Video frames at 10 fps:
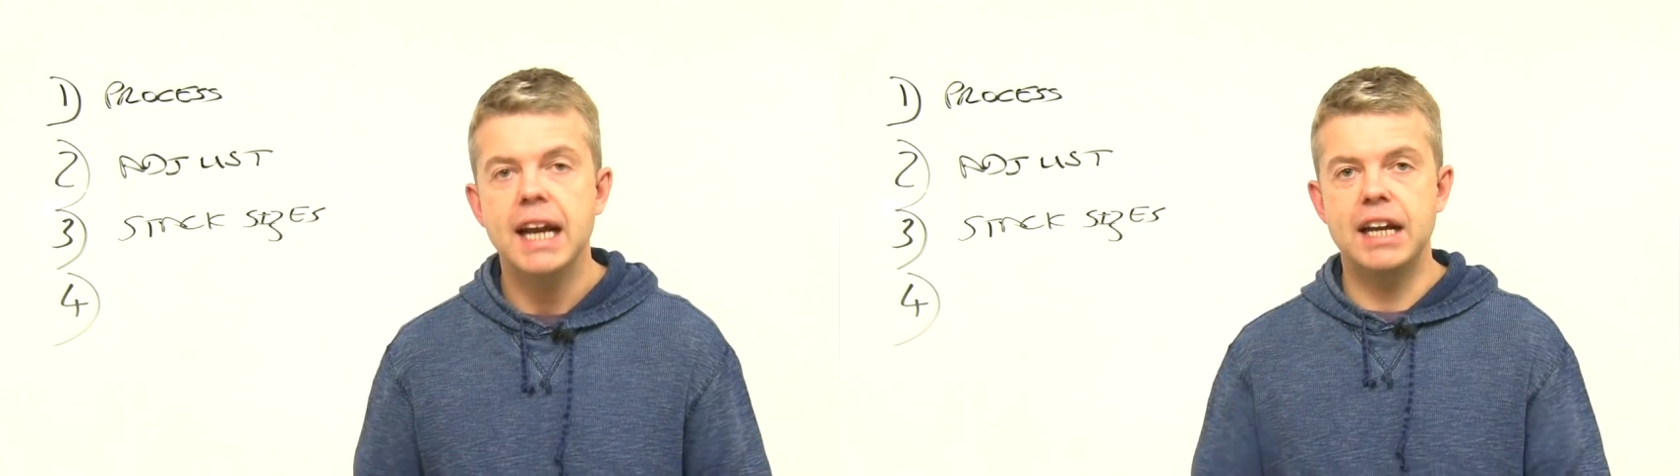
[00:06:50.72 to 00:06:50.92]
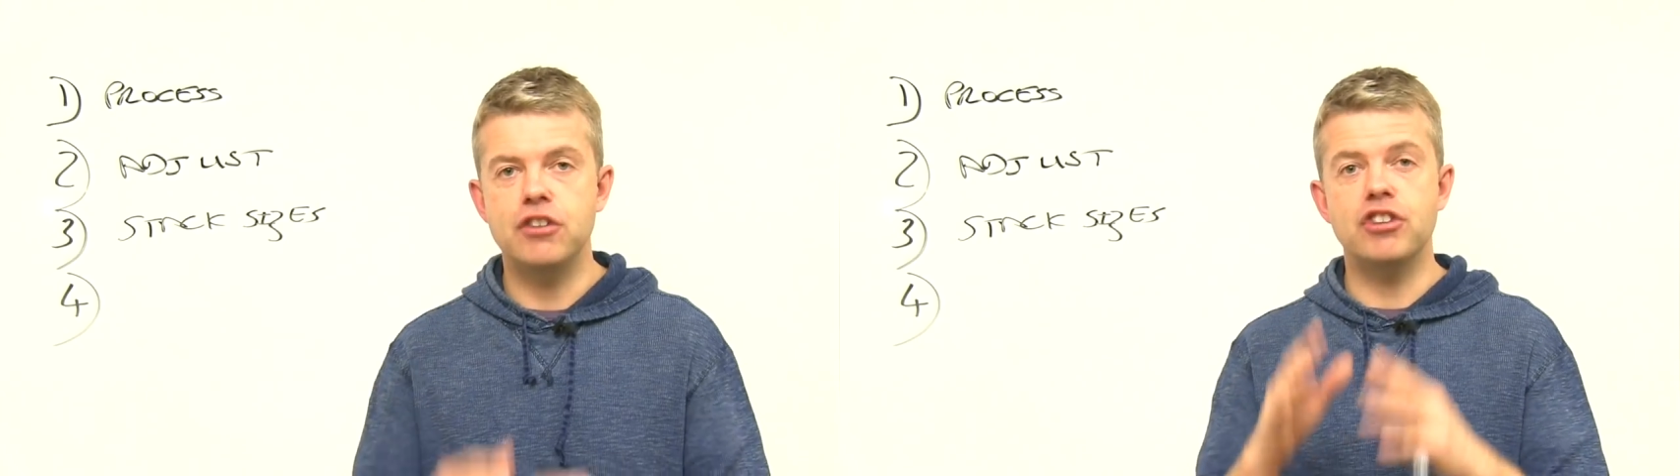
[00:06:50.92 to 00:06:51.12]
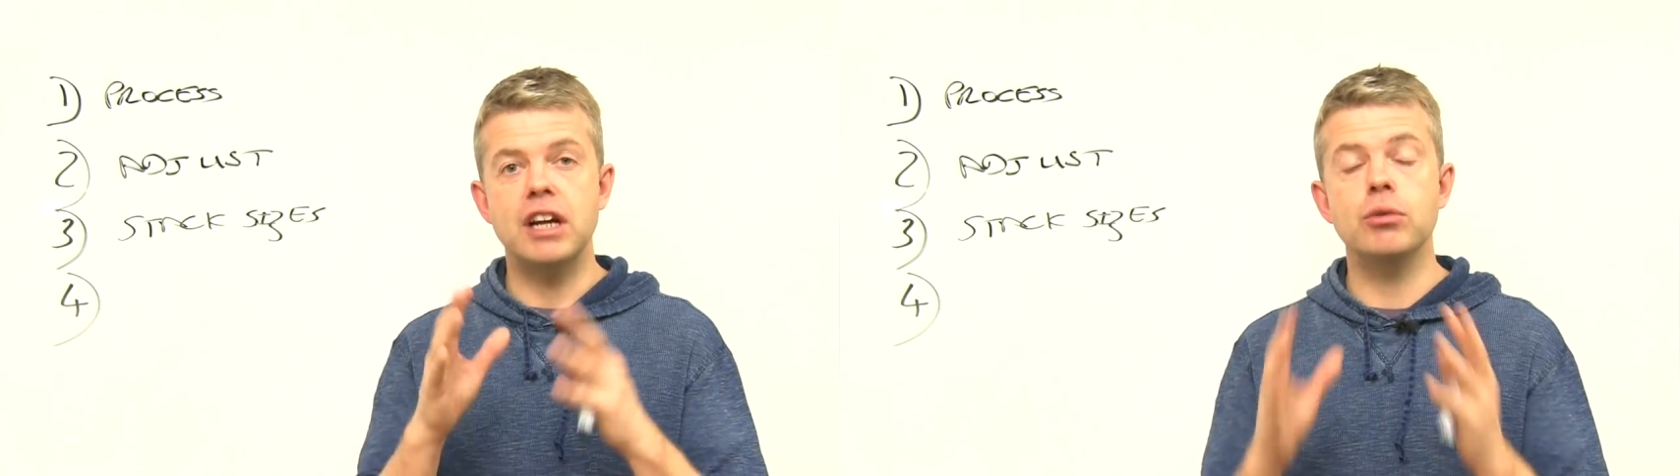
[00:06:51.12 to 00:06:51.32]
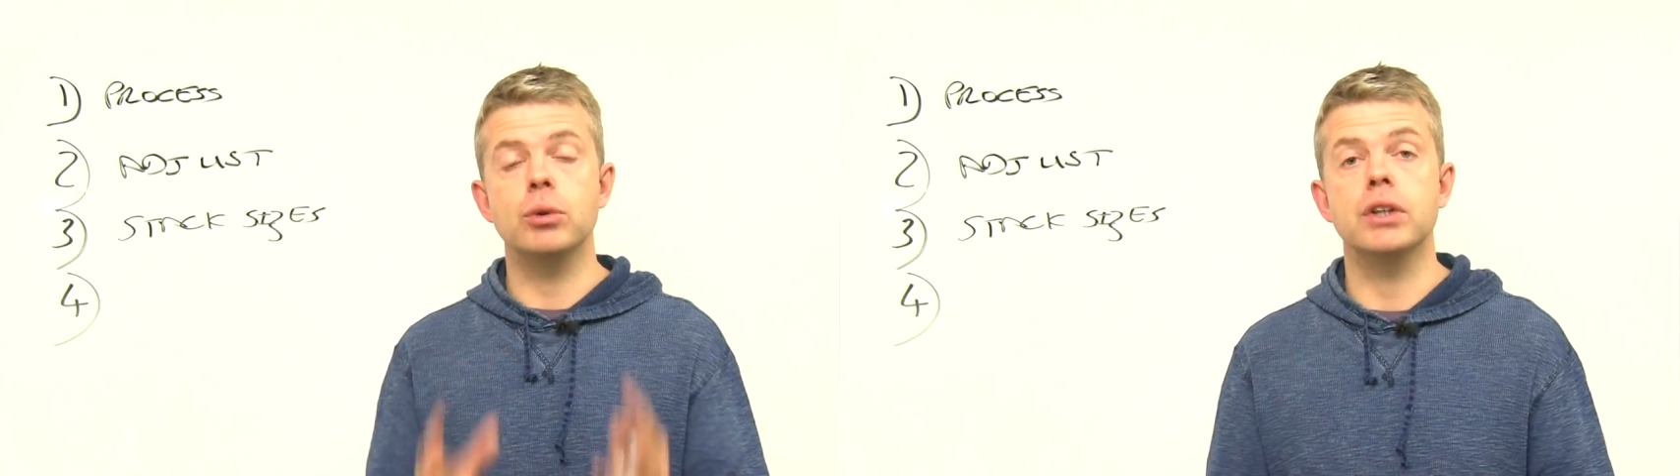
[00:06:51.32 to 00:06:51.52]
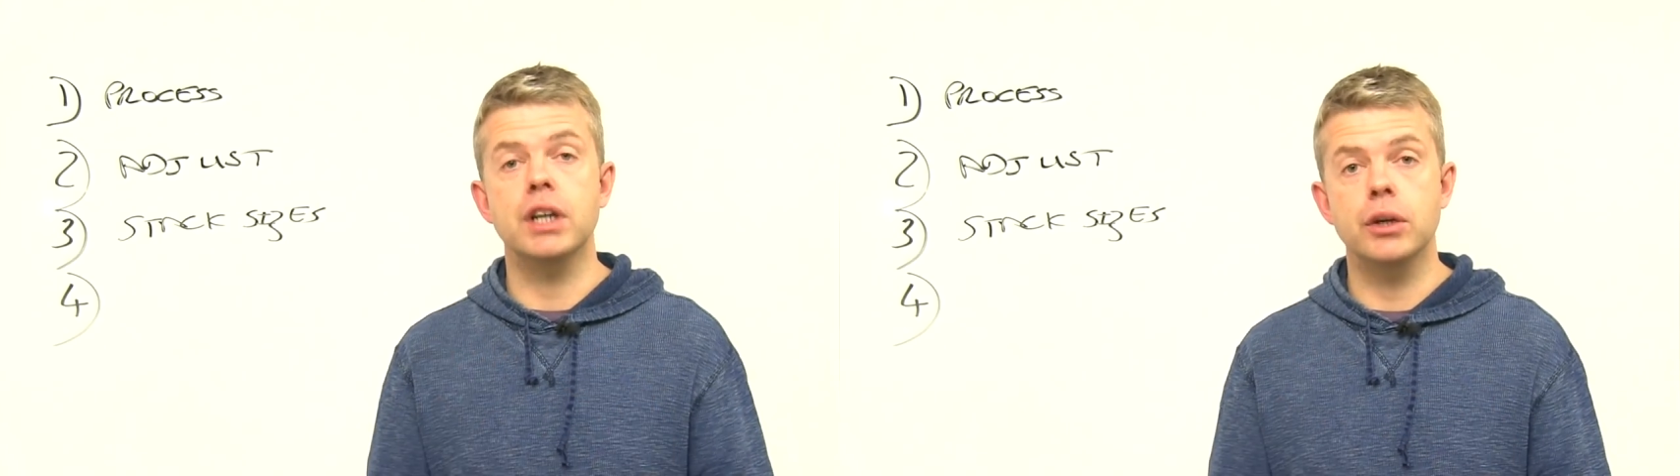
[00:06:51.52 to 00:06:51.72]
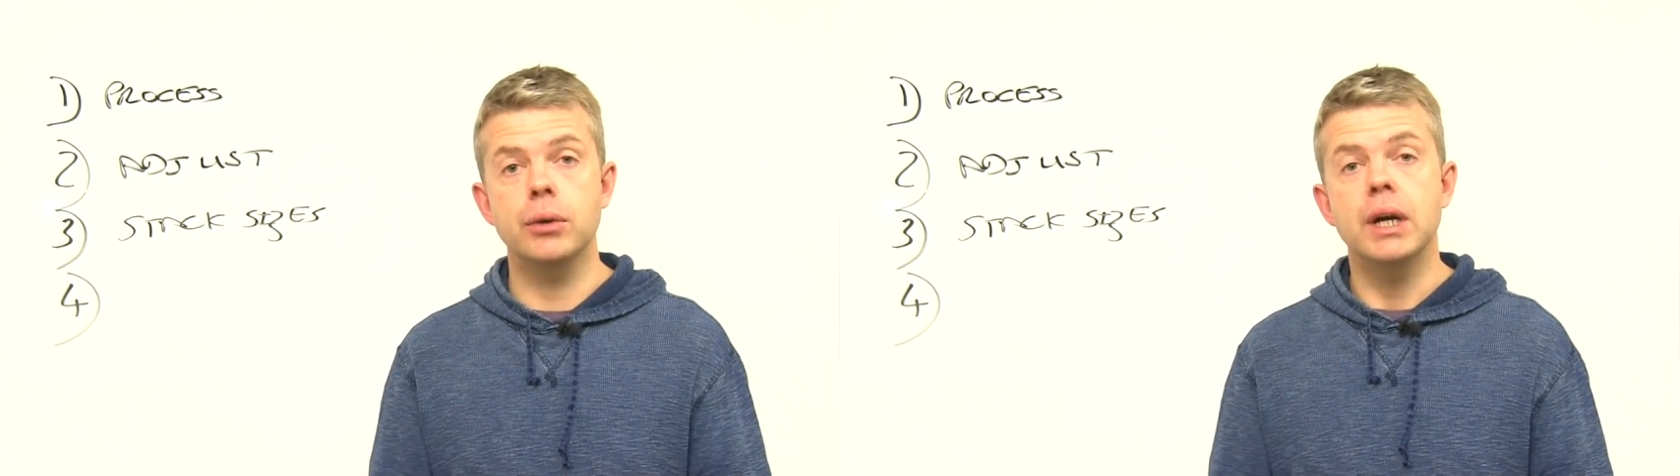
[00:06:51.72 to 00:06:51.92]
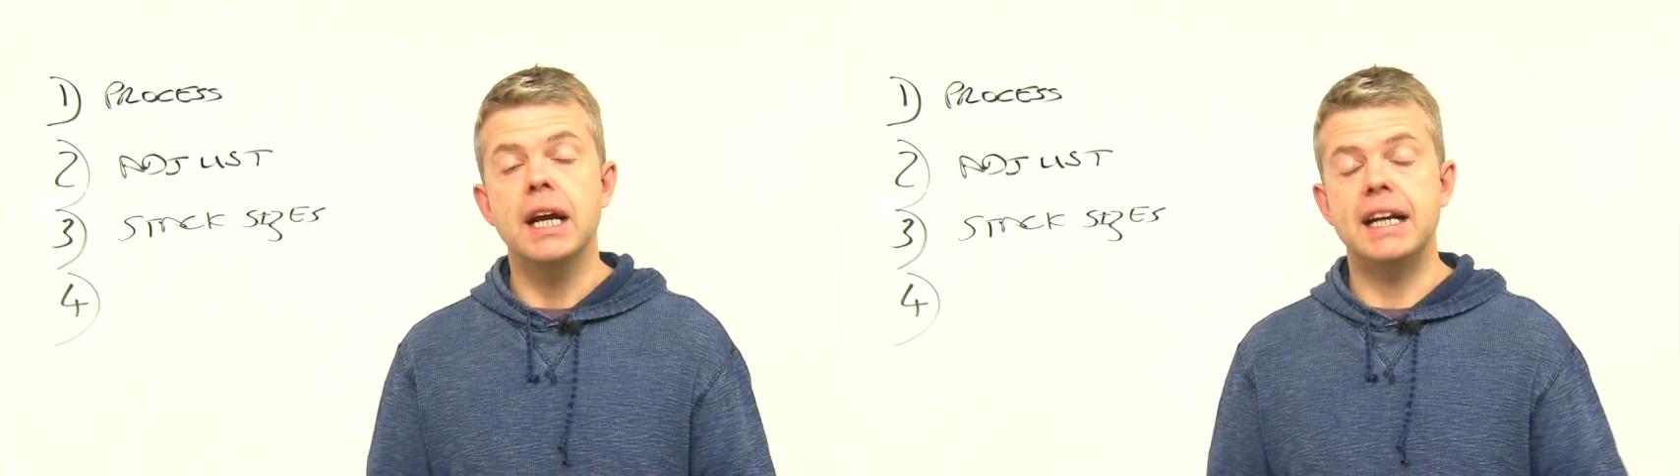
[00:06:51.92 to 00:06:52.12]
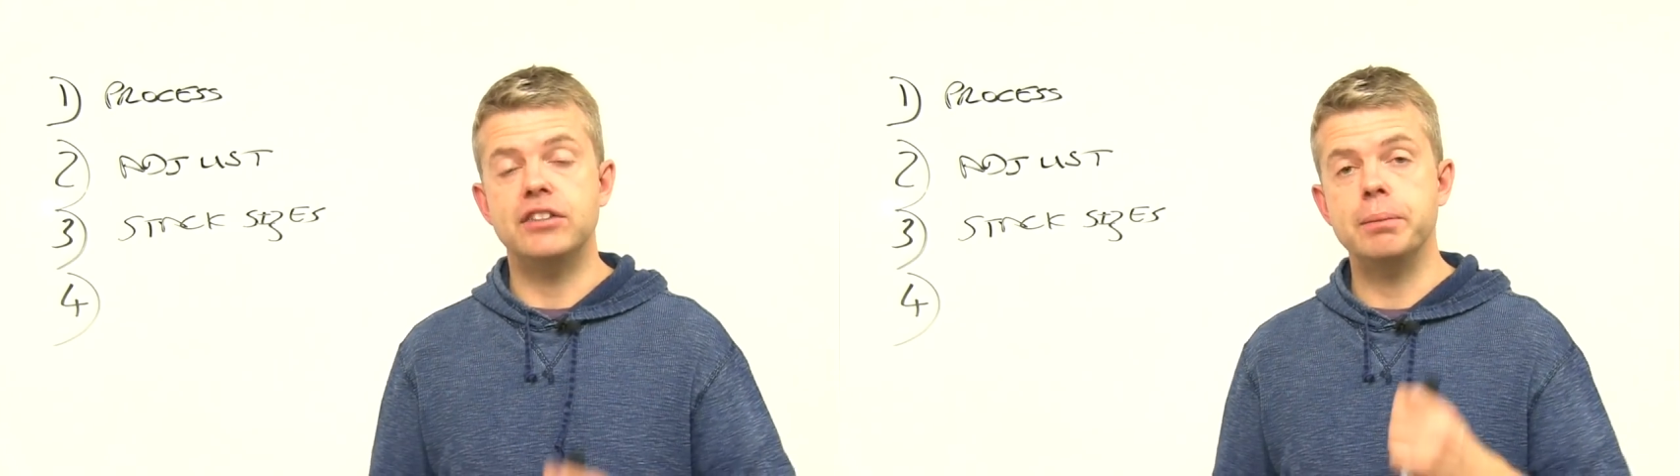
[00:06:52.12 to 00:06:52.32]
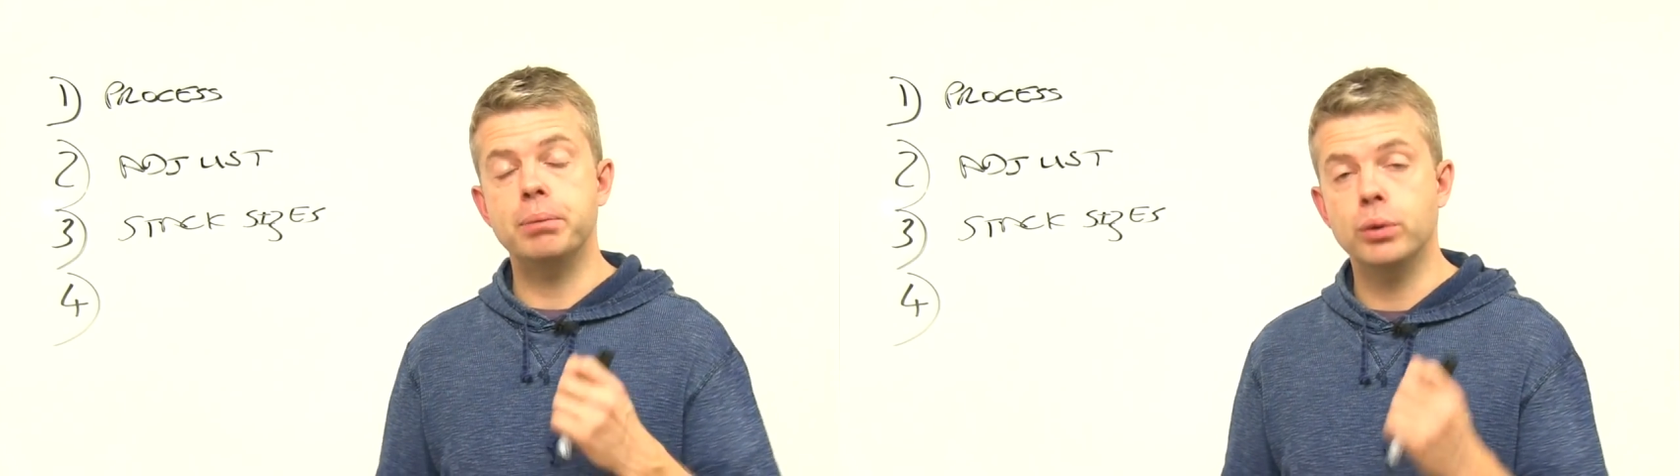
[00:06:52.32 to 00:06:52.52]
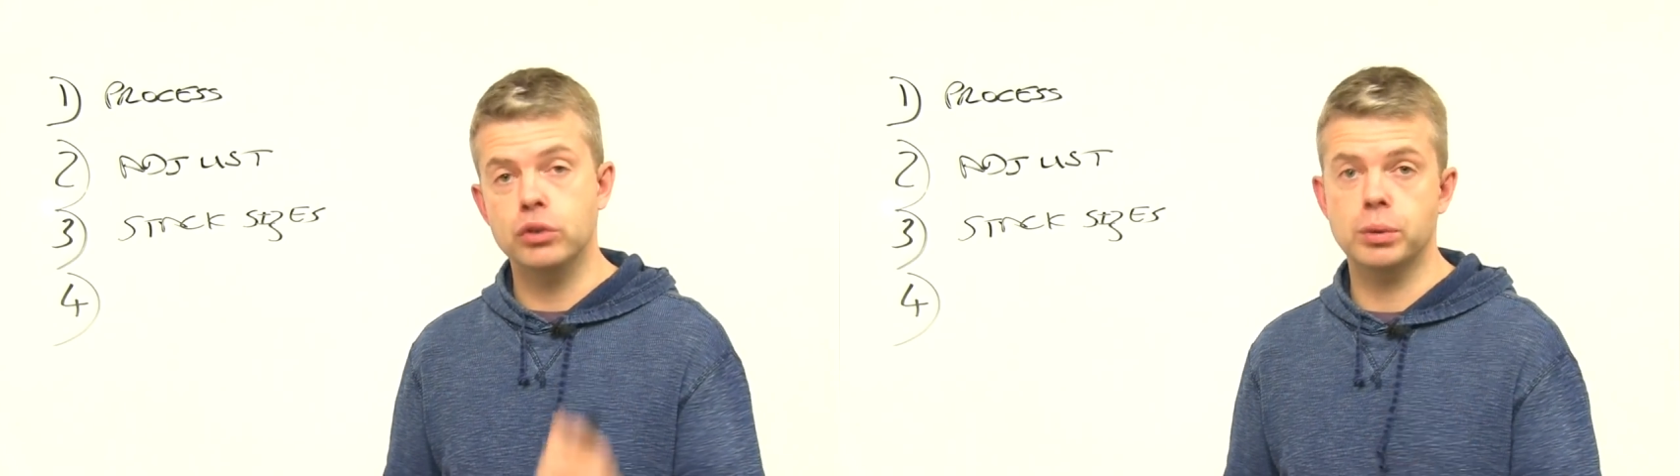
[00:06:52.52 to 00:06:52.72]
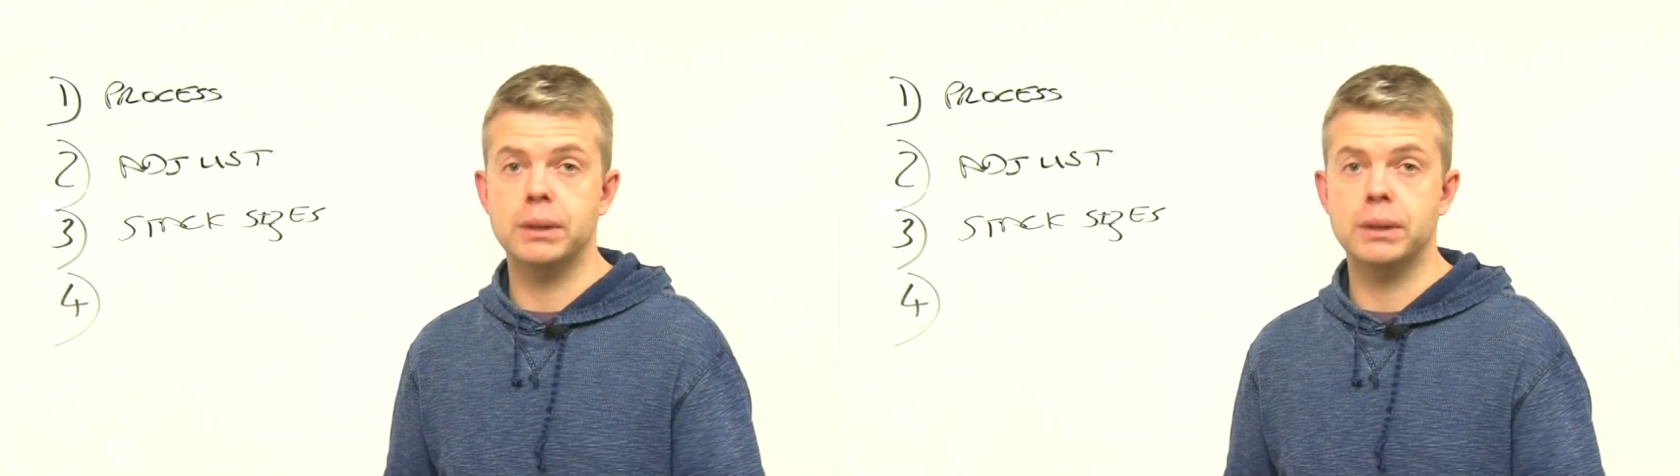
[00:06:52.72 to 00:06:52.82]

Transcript: In general, though, it's important